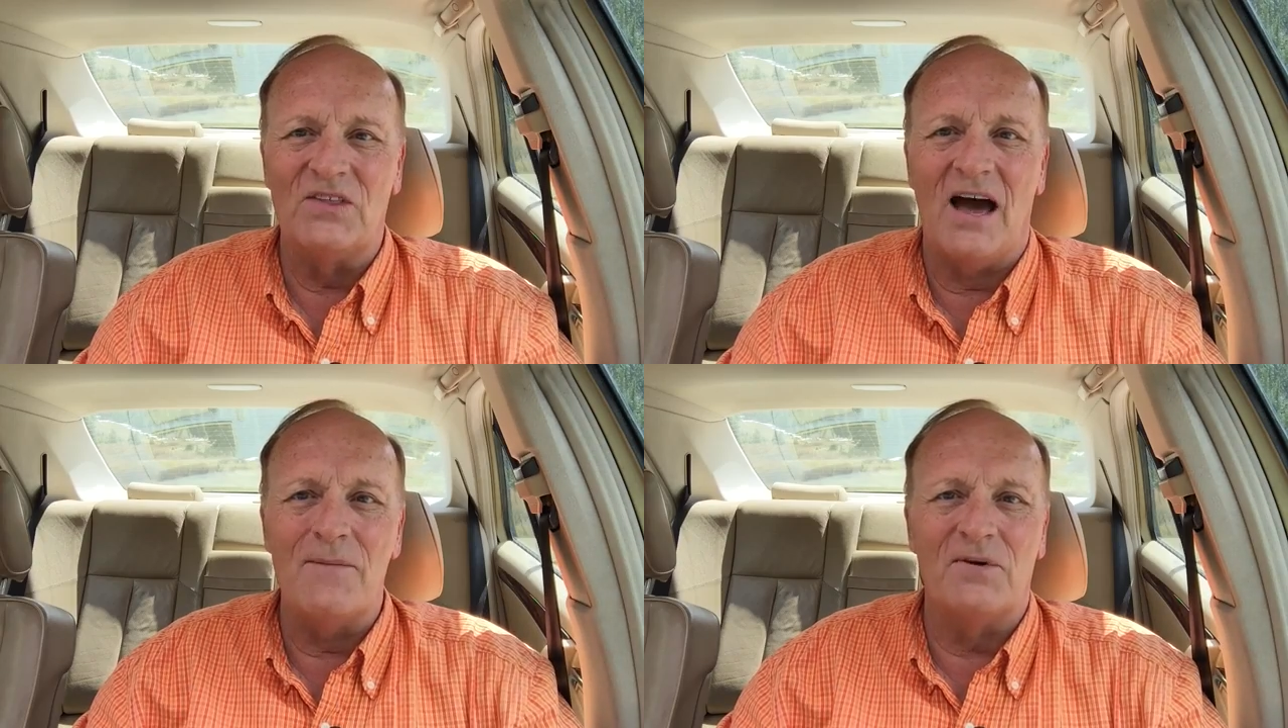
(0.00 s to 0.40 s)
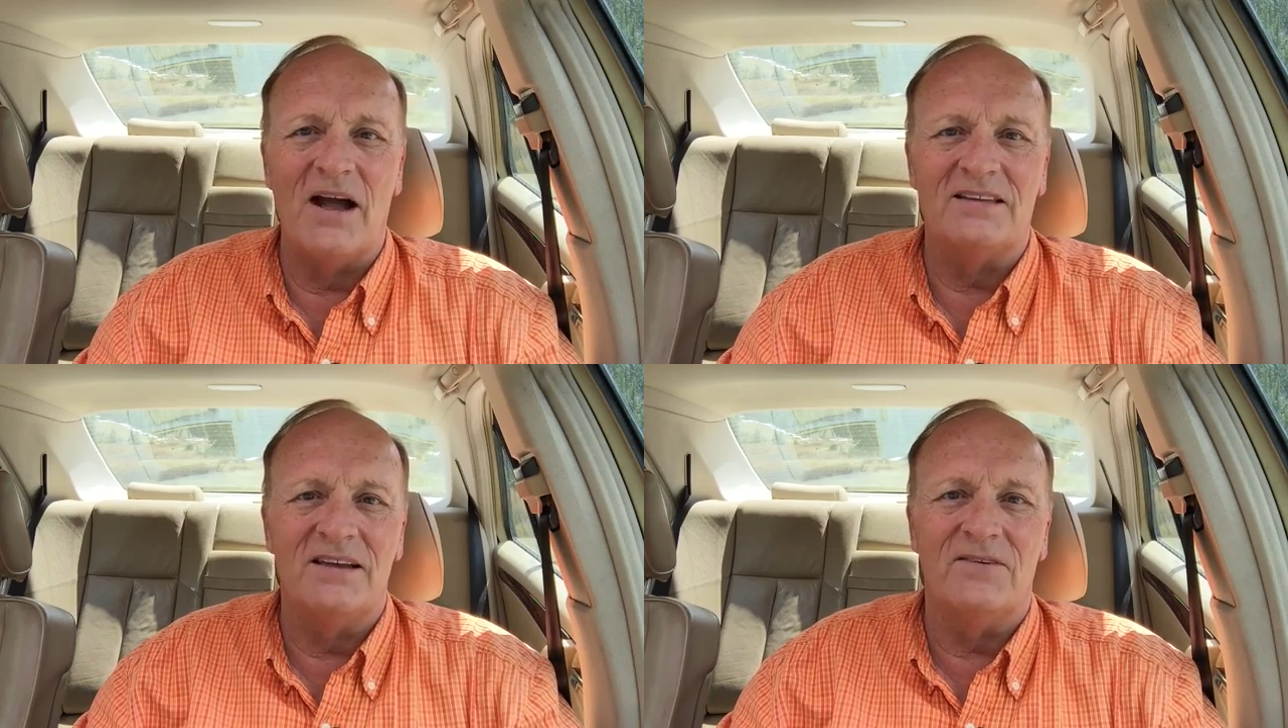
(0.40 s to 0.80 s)
the
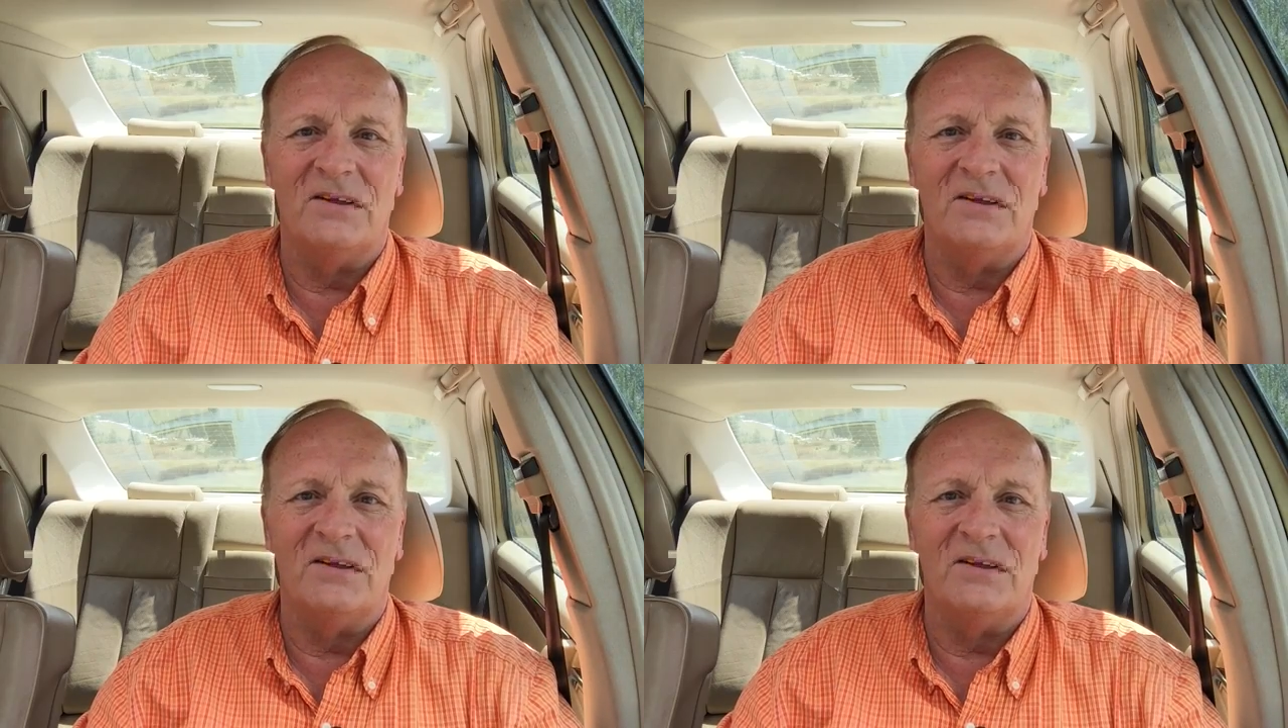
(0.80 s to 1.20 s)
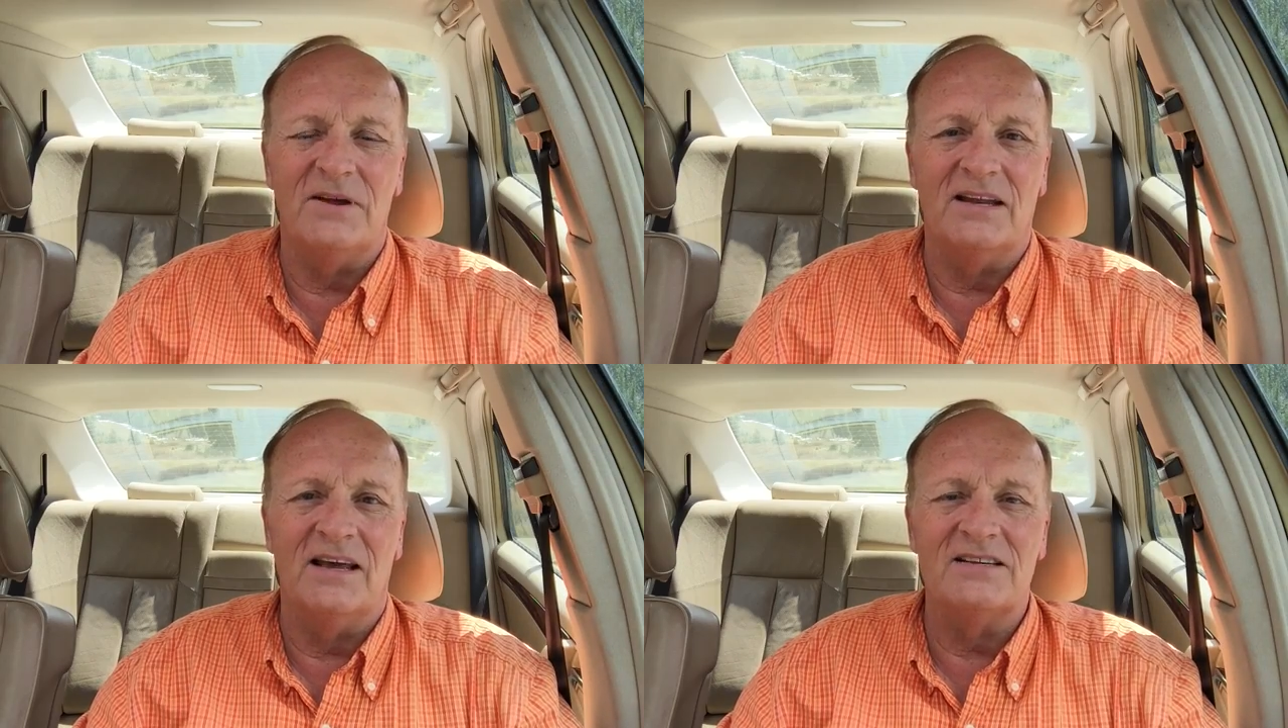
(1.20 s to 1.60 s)
hyperactivity is a little
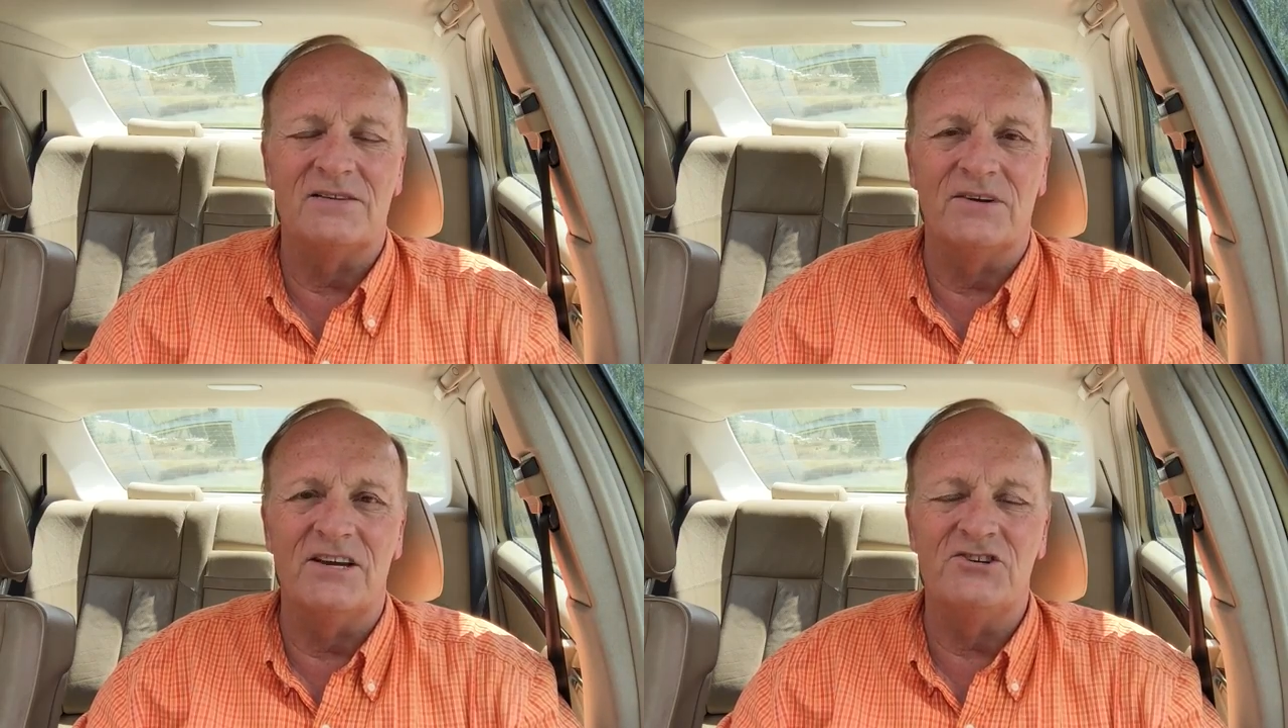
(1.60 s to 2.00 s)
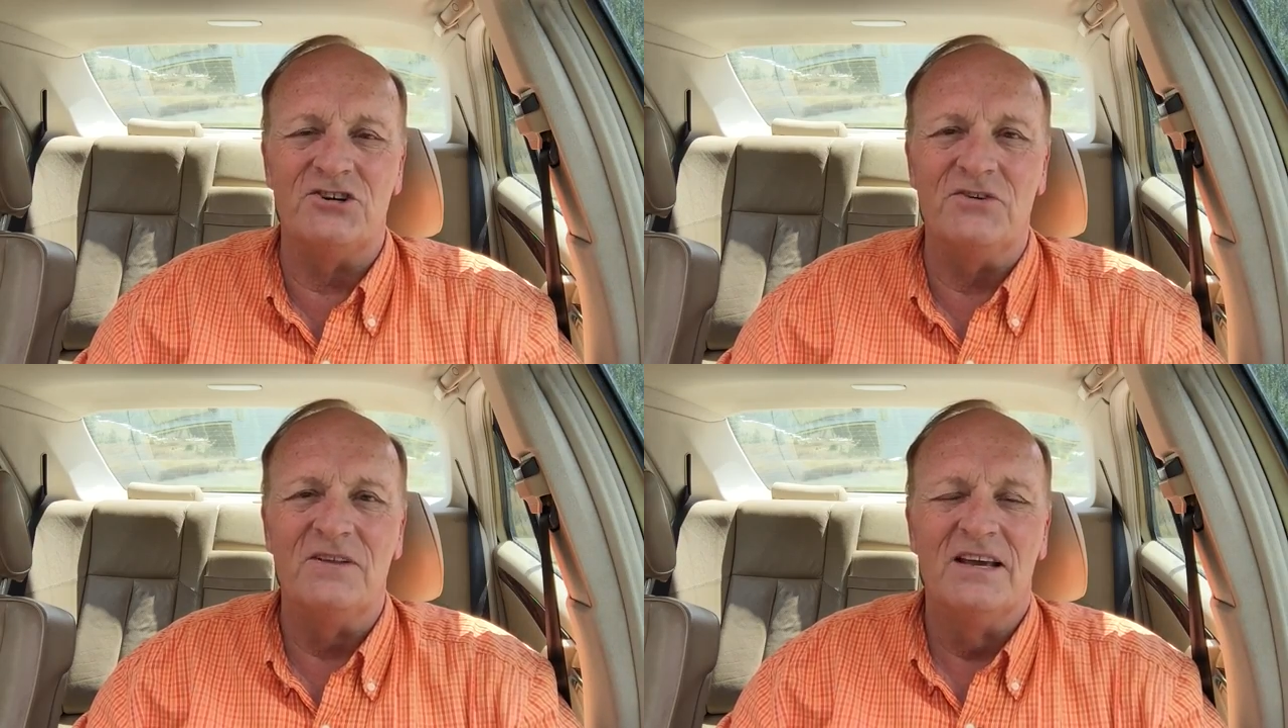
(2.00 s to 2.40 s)
bit less of an
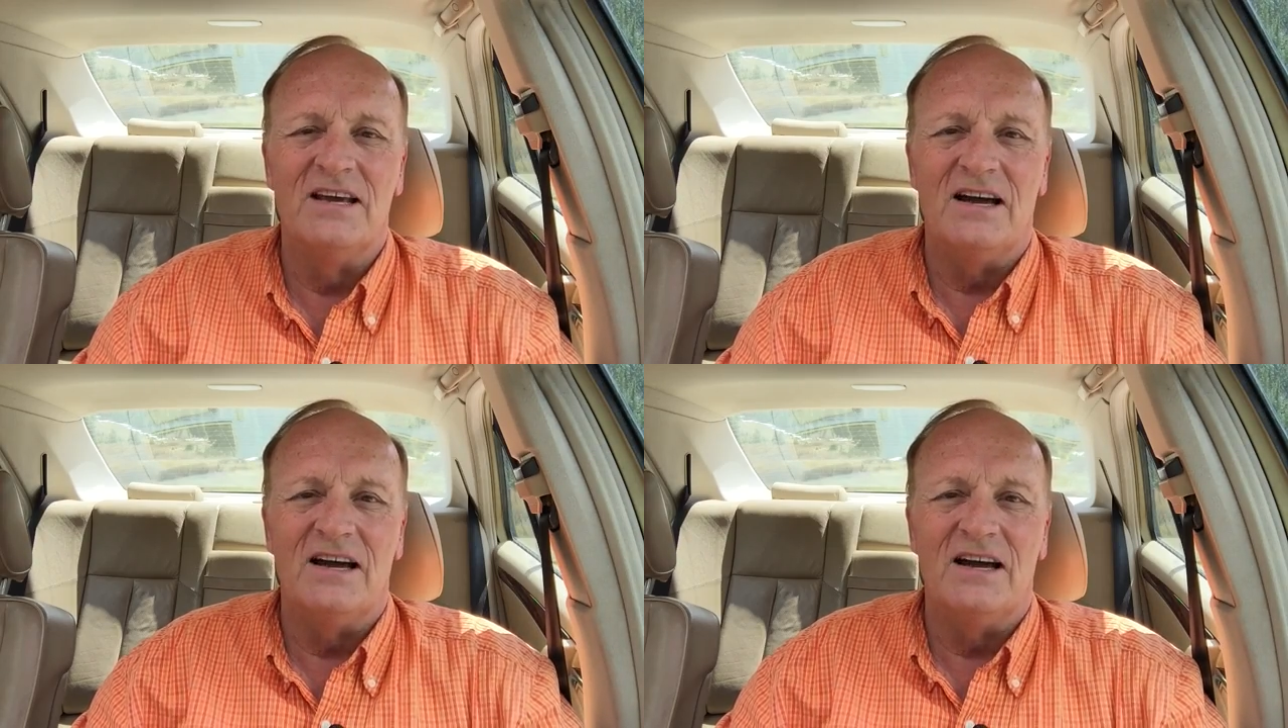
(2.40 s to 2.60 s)
issue,